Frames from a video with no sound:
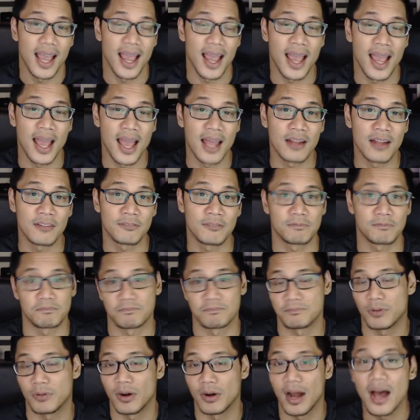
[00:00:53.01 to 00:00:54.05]
And
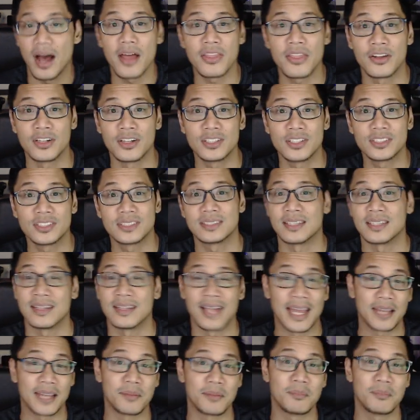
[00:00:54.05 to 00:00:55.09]
for others
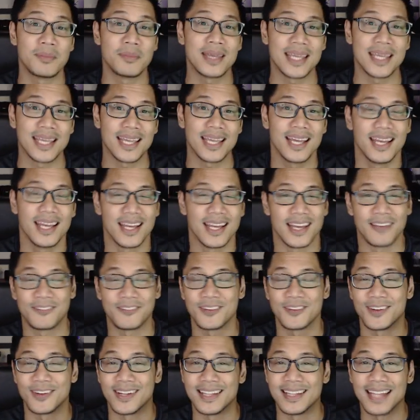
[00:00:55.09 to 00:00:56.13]
like me, if
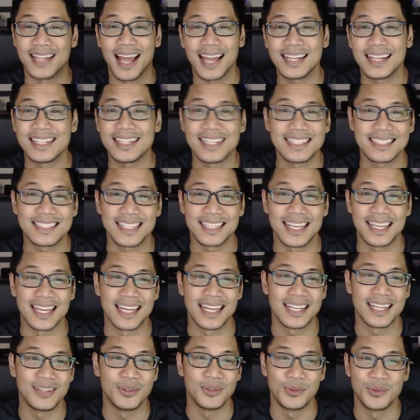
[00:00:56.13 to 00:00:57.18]
you're a 90s
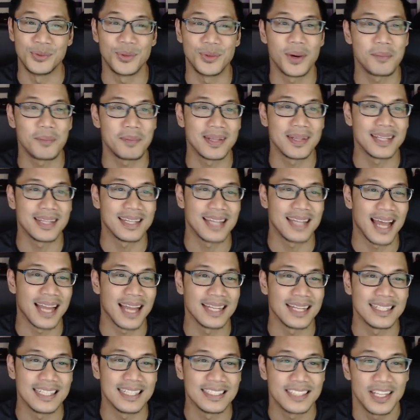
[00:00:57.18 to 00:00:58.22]
kid who grew up in the
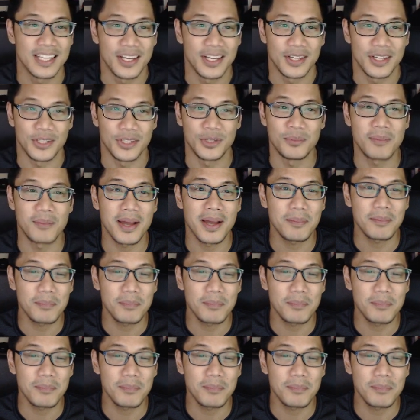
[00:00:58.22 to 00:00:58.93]
90s, you might be